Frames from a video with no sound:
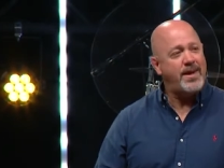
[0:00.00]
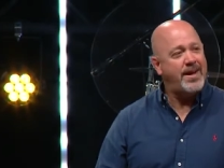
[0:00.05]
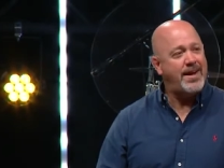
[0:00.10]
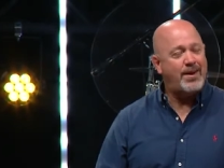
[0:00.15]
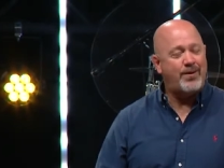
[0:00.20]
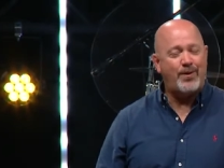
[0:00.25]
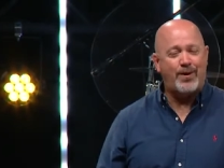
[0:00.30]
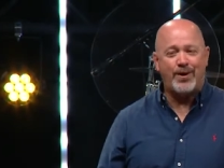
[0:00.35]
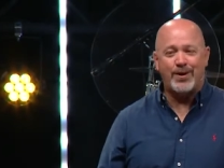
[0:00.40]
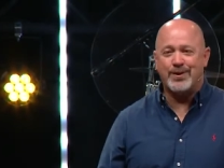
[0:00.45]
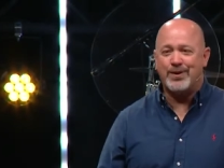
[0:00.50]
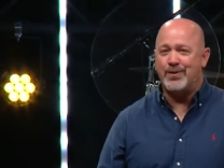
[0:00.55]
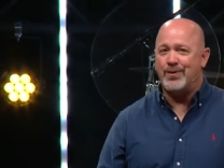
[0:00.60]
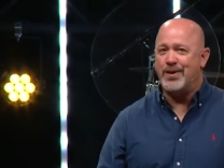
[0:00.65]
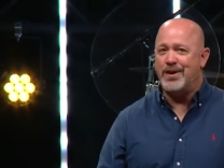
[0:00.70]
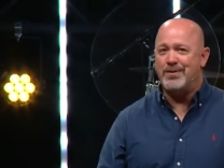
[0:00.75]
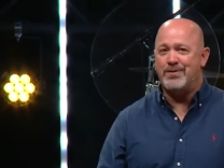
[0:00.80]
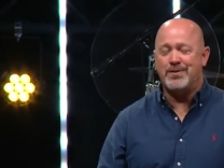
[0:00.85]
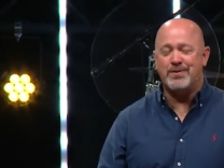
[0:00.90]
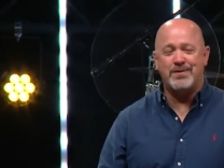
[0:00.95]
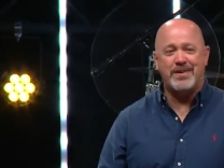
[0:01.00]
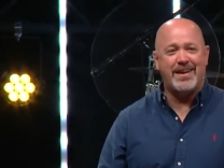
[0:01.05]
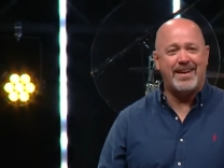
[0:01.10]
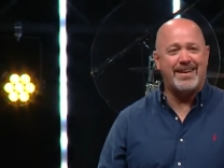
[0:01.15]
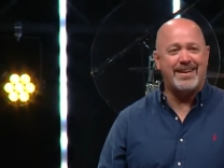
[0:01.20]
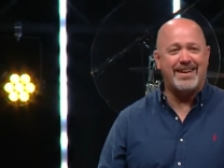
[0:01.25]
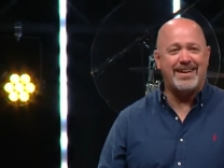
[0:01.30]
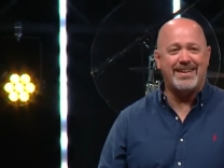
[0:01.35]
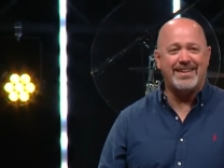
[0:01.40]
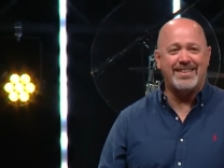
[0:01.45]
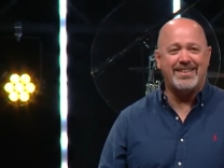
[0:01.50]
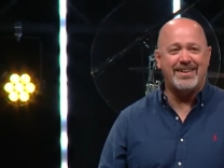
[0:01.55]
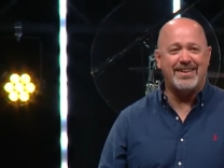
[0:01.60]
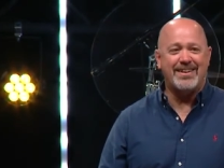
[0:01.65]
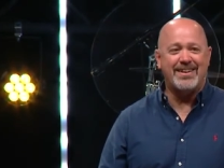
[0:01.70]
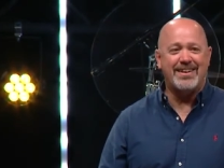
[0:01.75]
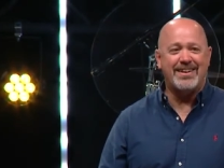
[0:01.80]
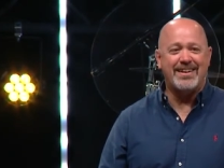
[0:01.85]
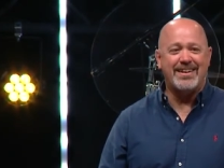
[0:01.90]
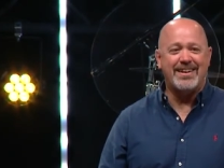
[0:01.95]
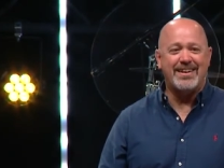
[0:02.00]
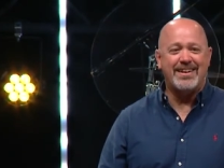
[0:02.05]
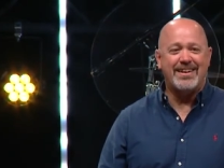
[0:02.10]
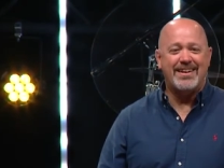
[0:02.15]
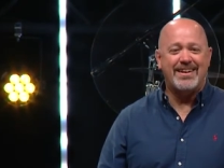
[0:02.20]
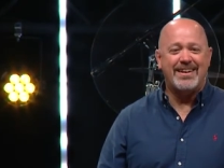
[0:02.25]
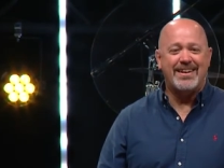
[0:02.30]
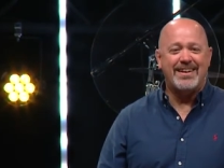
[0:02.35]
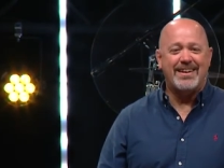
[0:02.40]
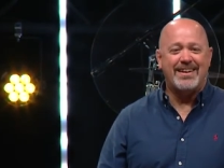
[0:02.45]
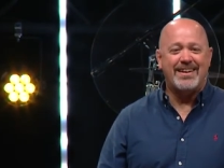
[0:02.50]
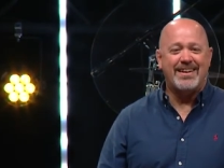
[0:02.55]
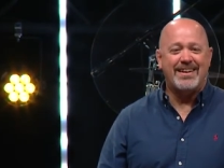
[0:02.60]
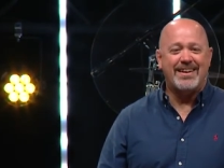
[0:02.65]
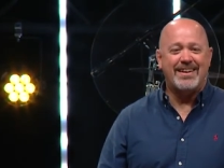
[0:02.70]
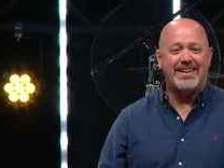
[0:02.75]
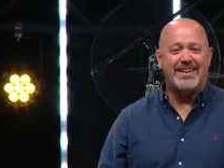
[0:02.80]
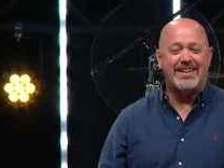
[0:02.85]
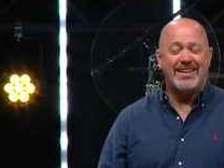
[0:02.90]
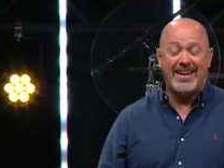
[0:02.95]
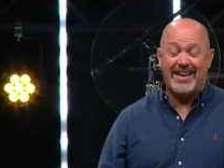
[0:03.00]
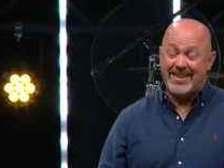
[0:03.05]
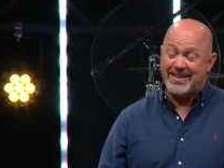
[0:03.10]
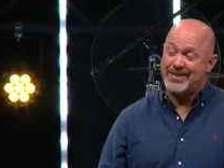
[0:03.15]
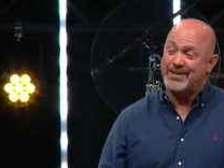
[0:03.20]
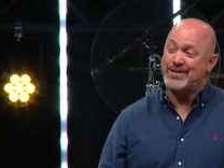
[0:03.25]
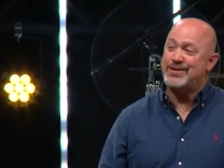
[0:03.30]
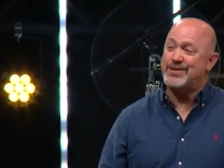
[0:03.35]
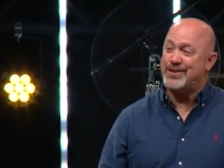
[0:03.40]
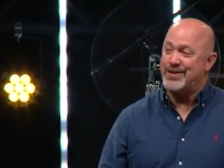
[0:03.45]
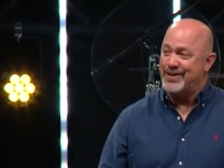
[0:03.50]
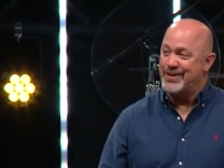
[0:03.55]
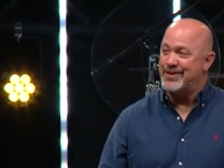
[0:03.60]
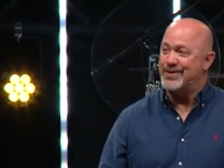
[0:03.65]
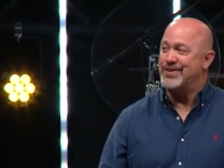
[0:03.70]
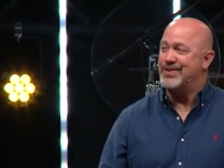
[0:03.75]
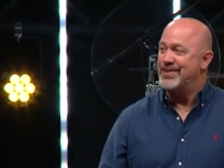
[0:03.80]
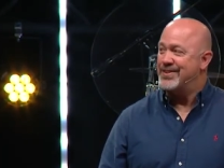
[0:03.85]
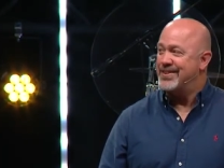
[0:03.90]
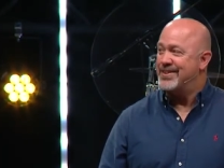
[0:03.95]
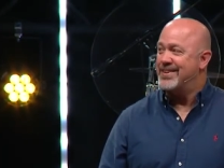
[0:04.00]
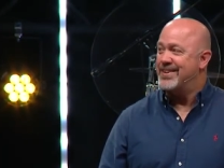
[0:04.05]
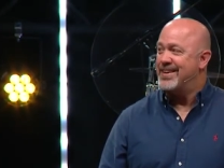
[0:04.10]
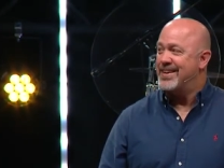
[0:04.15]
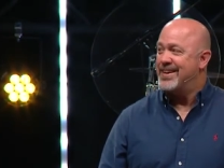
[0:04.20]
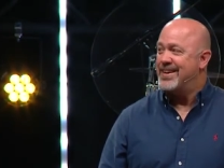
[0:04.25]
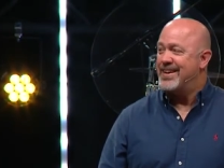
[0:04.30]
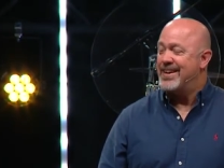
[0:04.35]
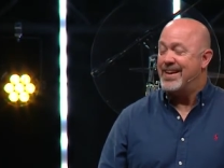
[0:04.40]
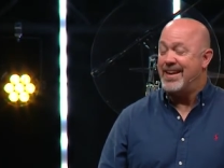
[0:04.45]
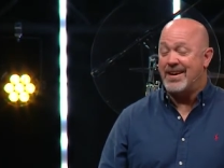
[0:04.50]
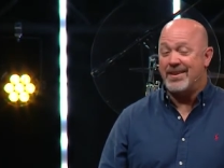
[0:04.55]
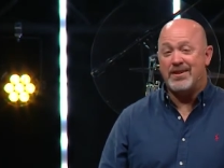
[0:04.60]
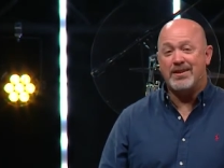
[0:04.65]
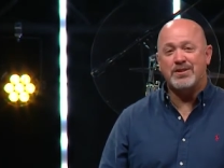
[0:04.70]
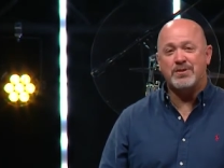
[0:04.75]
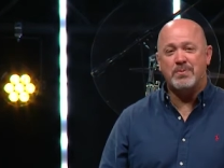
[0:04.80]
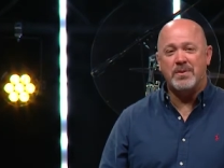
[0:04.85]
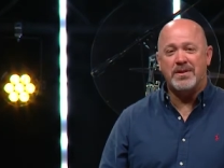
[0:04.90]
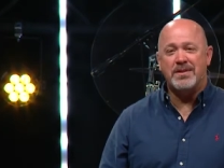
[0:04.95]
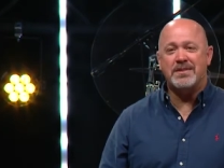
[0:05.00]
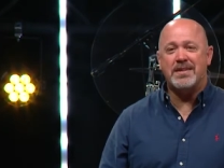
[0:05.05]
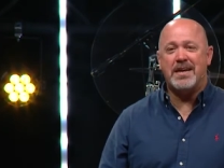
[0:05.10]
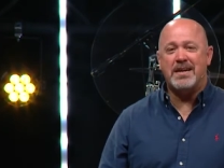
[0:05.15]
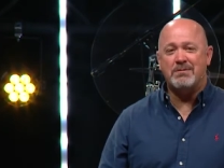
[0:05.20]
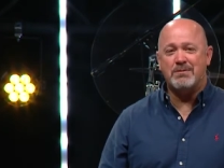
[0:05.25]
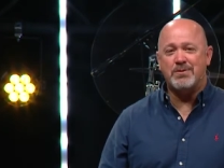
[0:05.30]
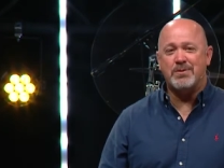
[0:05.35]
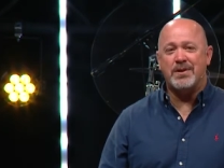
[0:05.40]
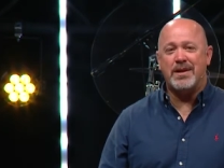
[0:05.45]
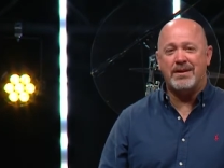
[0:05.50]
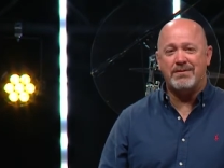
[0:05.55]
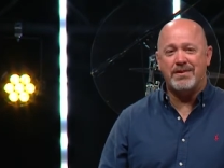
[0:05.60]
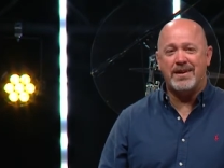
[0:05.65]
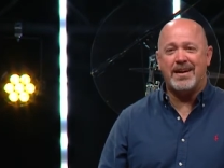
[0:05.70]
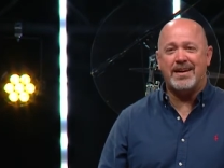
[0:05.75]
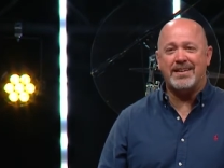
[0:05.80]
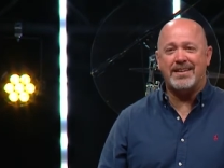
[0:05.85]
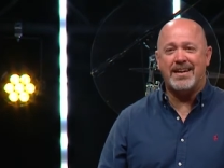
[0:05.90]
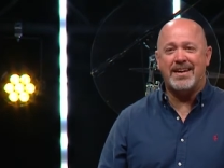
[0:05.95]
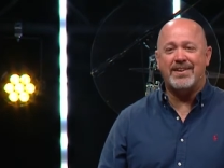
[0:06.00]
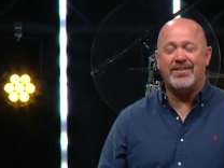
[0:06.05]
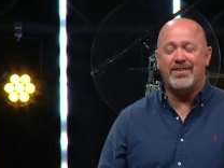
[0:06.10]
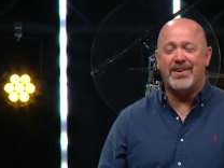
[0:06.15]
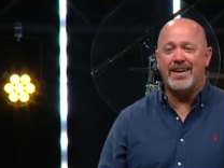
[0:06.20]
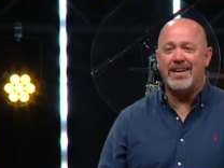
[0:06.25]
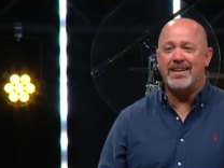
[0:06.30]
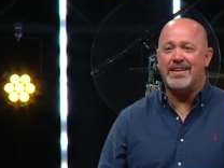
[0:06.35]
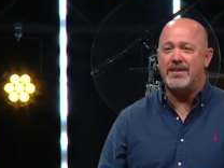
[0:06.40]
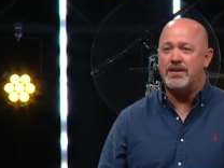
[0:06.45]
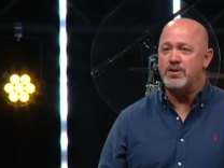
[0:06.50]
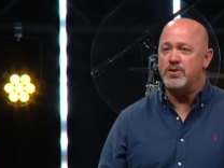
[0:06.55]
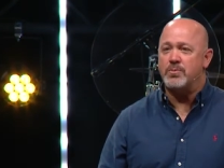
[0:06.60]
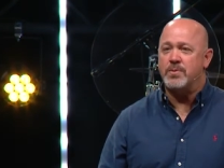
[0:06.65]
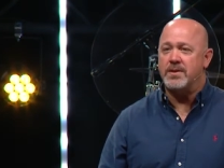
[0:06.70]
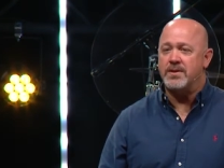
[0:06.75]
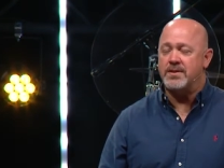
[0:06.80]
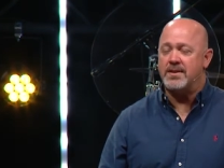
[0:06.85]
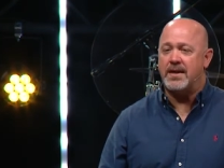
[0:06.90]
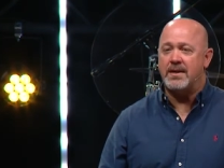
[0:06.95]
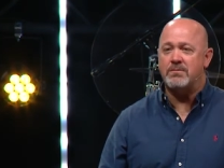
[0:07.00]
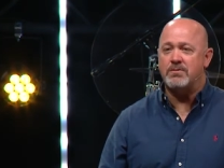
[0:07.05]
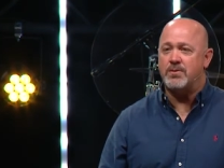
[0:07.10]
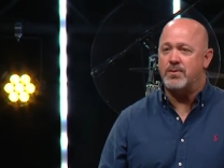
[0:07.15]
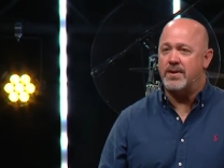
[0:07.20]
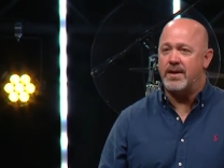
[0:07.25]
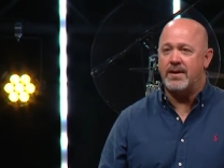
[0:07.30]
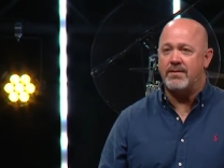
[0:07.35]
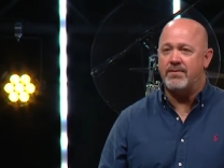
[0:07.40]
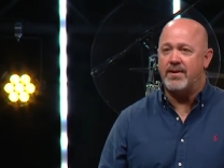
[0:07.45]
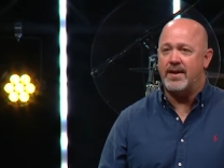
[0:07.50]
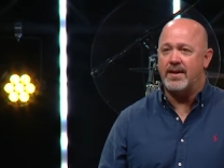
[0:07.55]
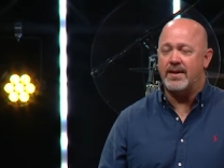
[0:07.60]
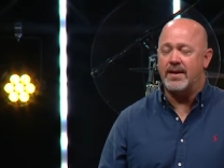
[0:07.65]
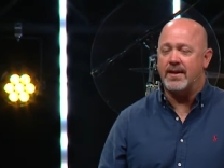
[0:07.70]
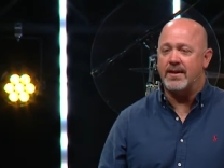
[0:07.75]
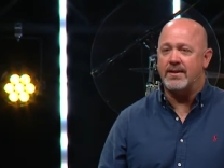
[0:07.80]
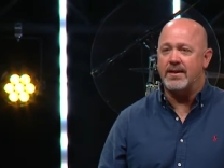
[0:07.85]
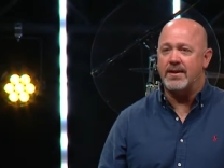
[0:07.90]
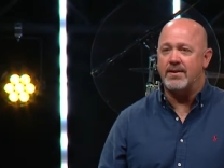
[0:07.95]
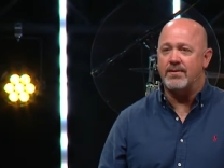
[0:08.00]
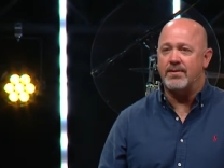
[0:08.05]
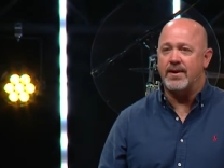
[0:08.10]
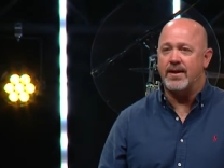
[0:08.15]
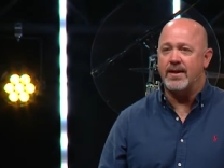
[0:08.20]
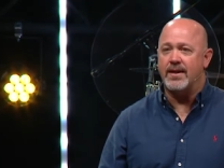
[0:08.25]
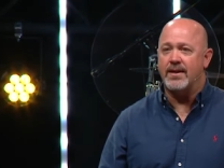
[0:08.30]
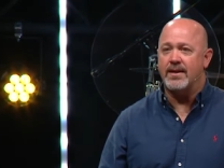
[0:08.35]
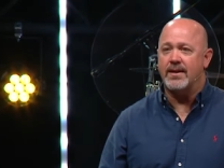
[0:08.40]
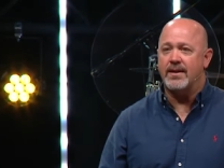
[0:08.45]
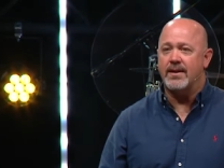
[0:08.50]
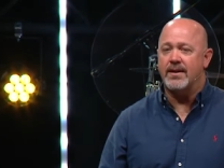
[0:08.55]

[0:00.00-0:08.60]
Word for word: mean, I walked away from that and I thought, that is true. Now, there's been times when I've got that right, and there's been times when I've not got that right.